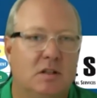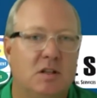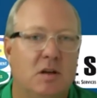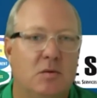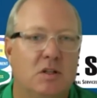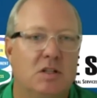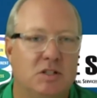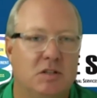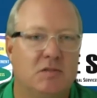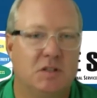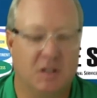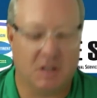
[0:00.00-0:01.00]
really
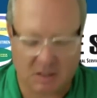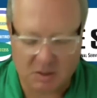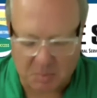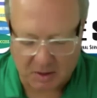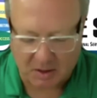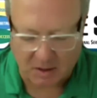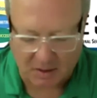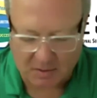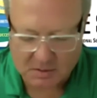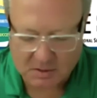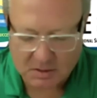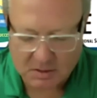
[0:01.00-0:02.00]
shifts the experience.